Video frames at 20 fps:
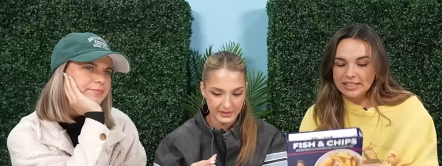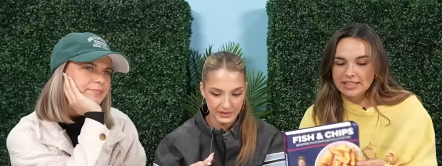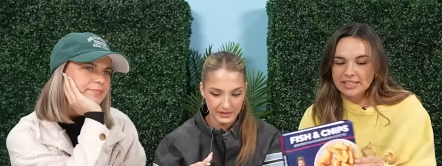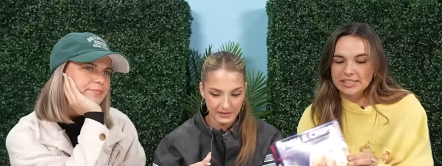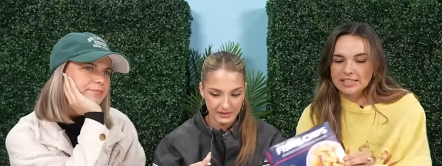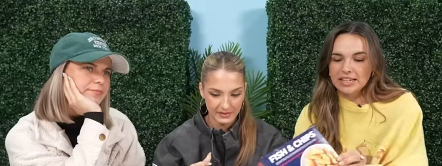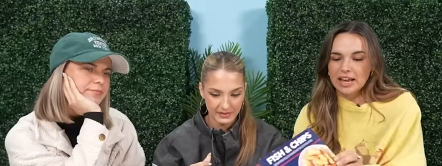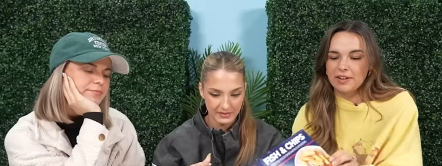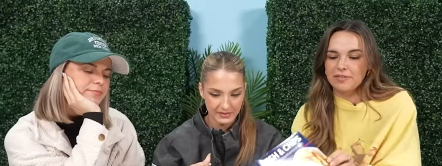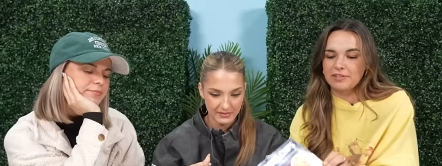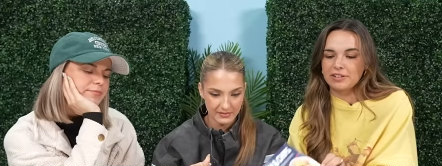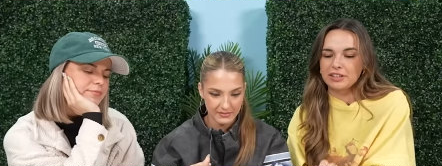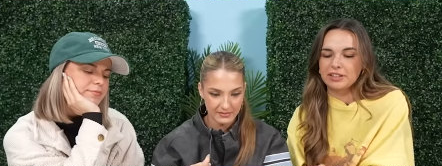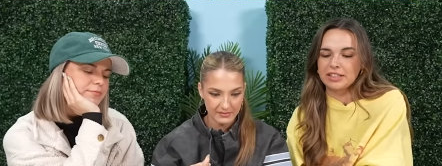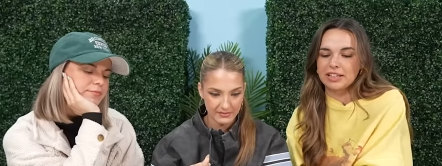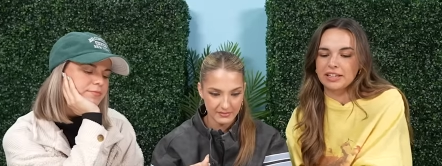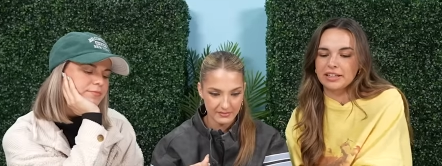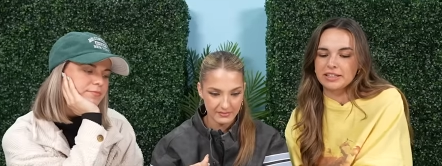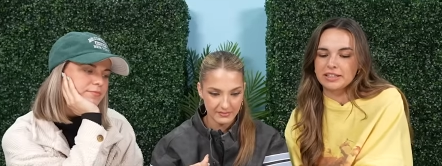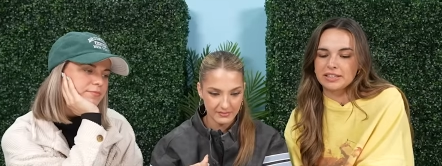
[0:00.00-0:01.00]
Speaker 1: This is
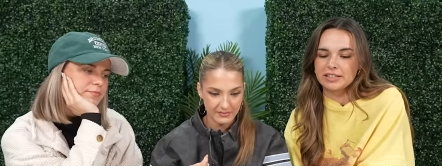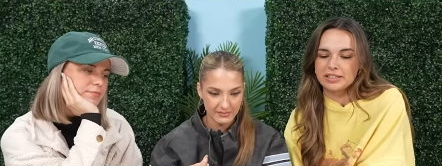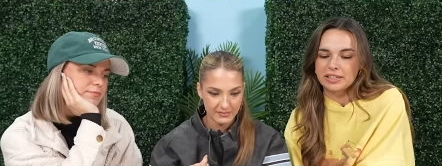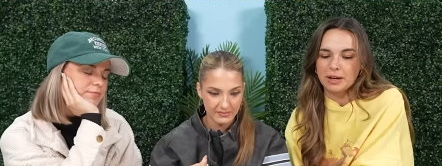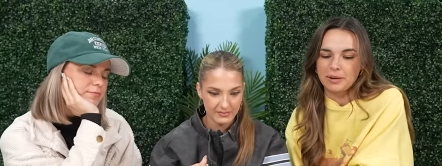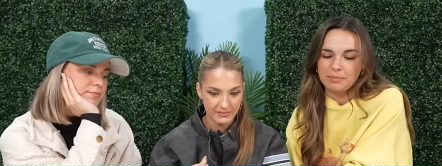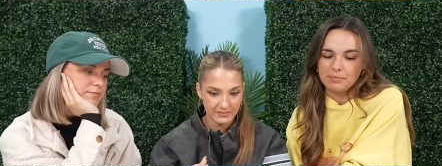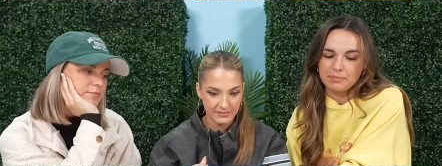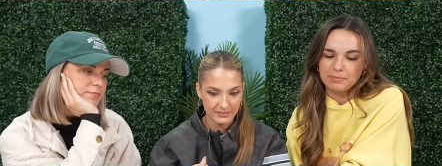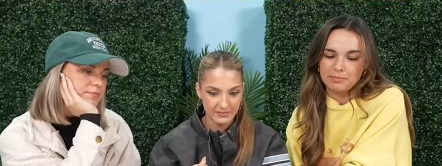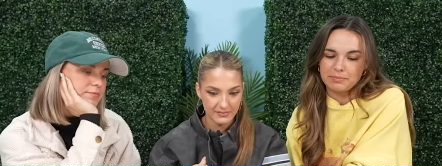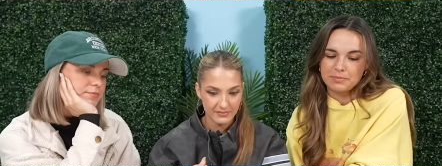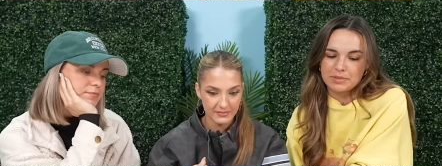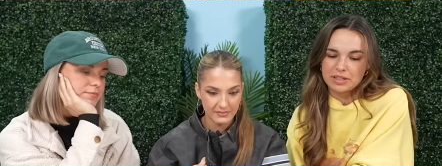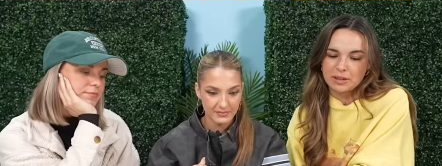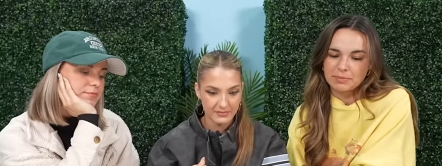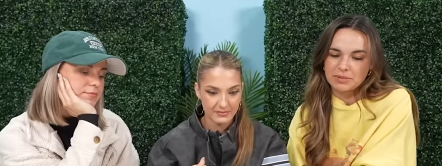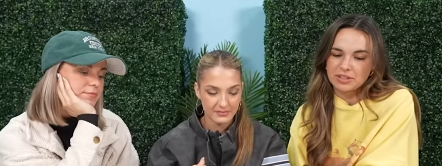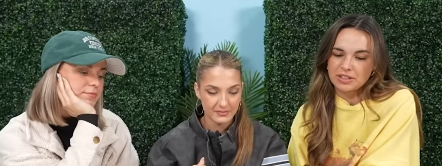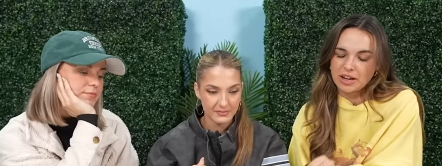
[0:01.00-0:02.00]
definitely some
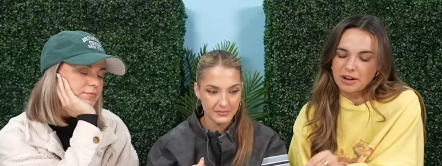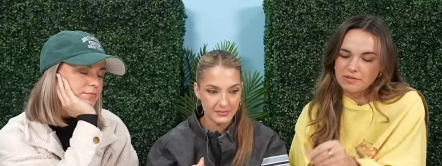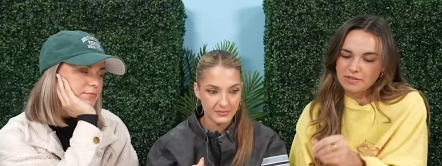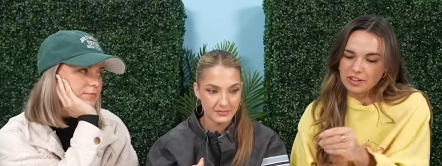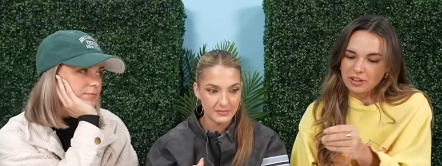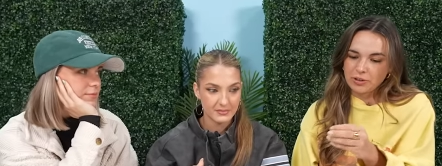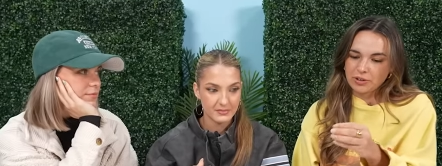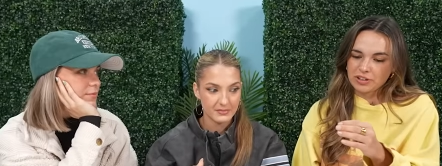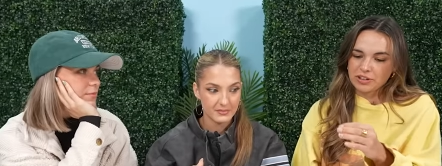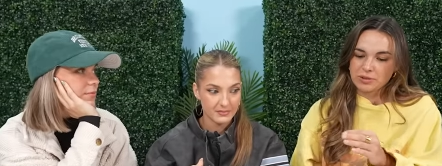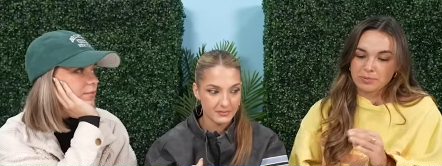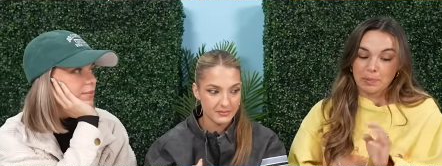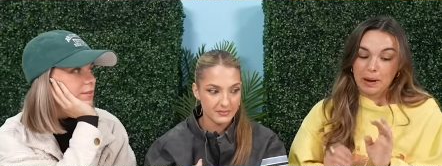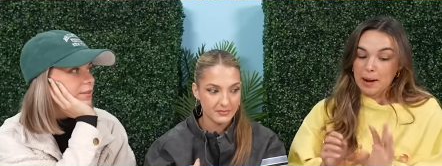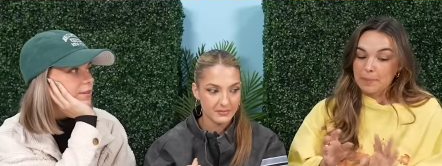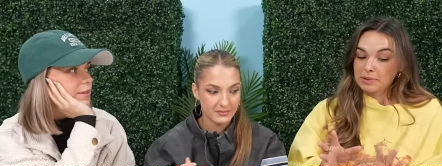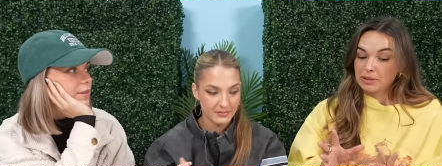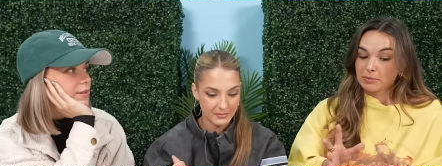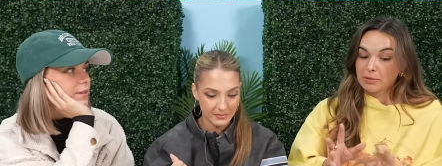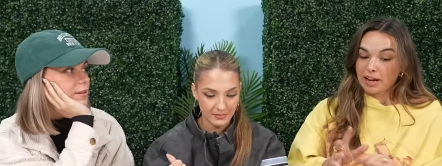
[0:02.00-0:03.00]
stuff that you can just
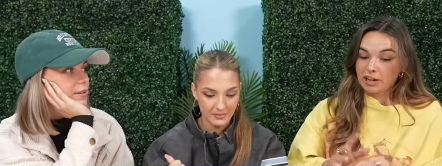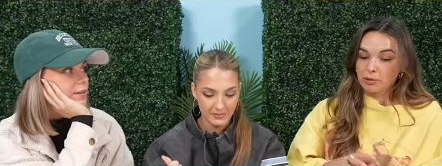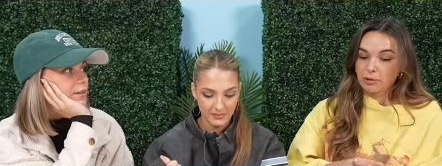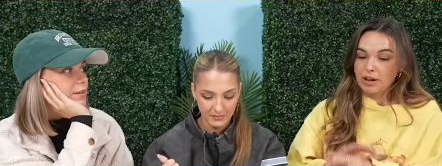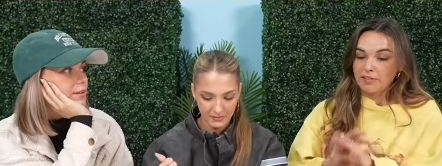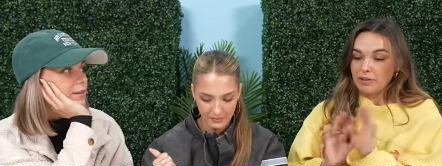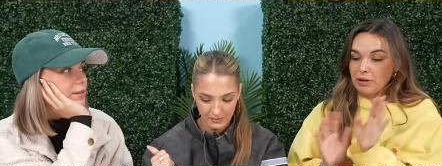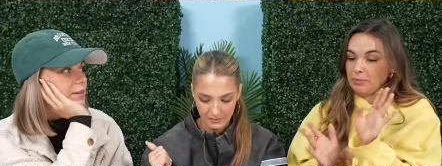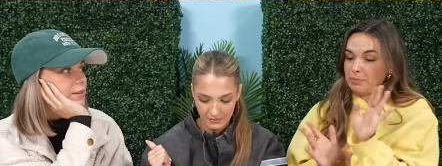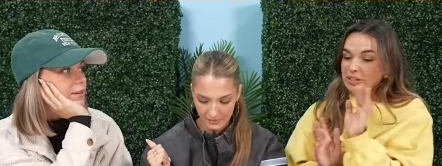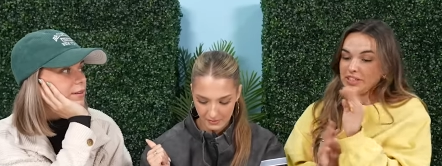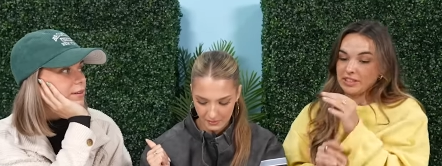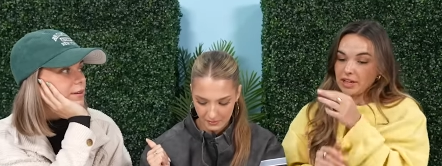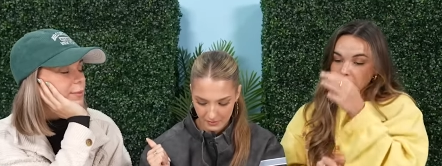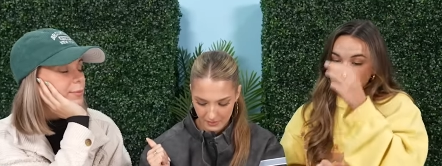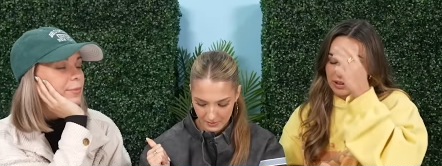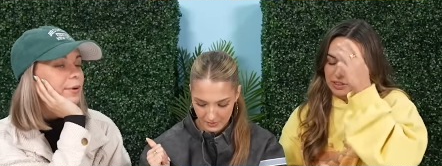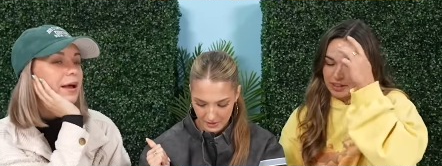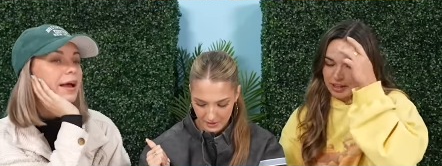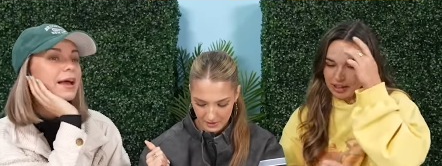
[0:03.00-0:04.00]
pop in the microwave and be
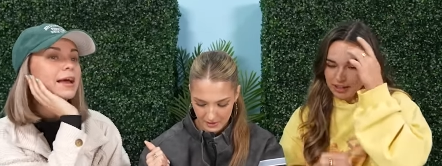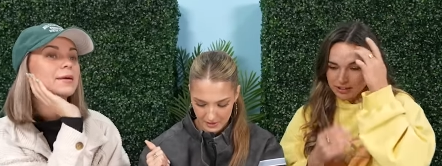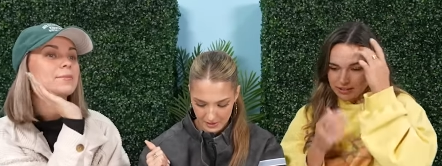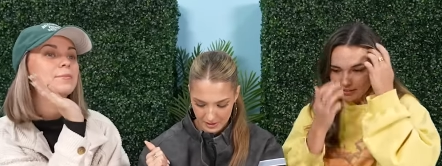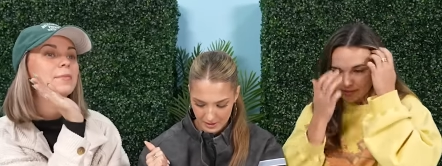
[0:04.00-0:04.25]
done with it. But hey,